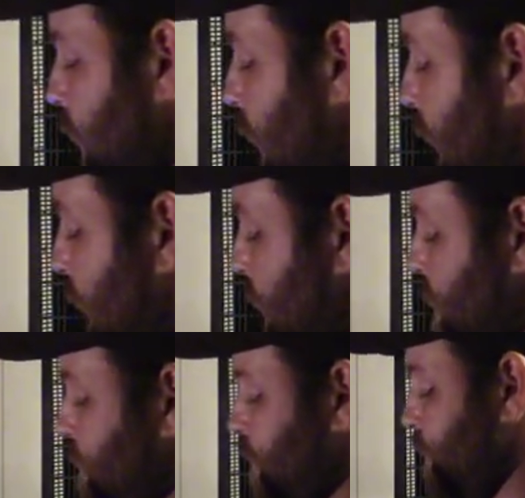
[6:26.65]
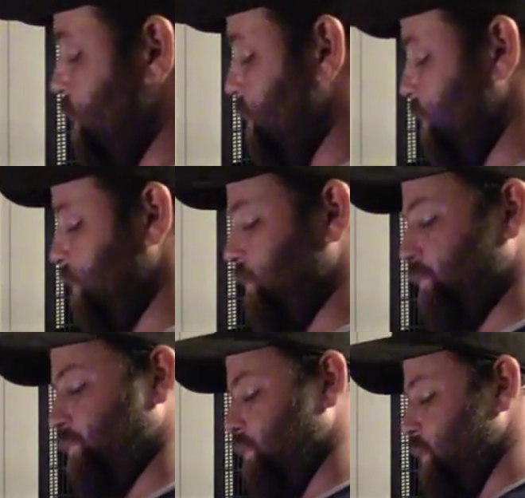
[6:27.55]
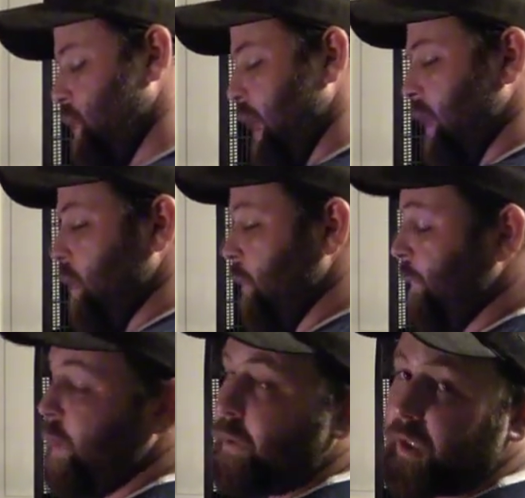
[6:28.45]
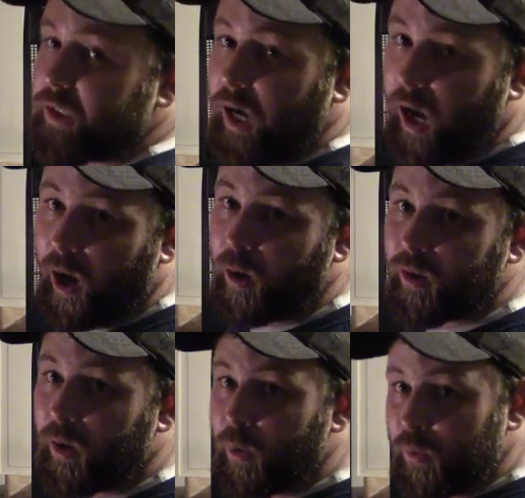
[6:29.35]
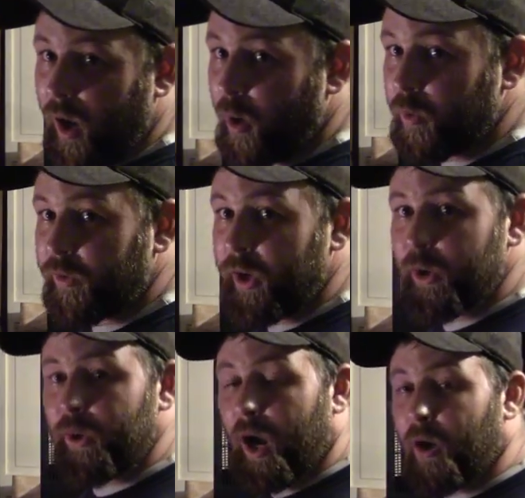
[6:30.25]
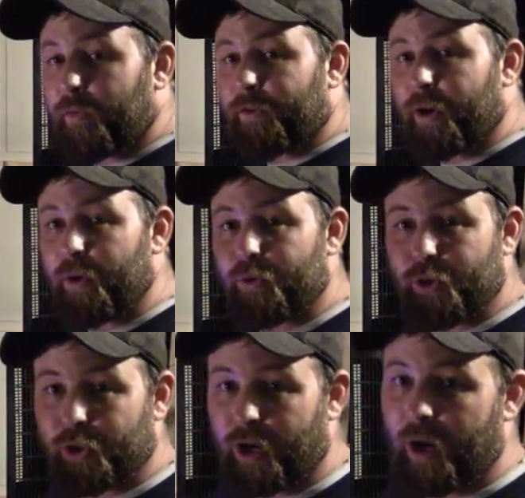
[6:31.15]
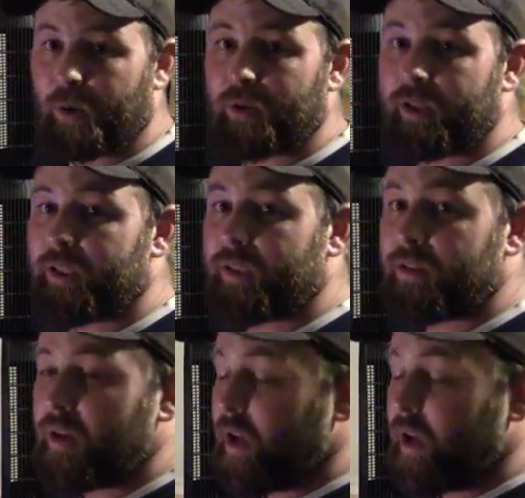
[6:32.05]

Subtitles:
Not going to focus all on-road, off-road, crawling,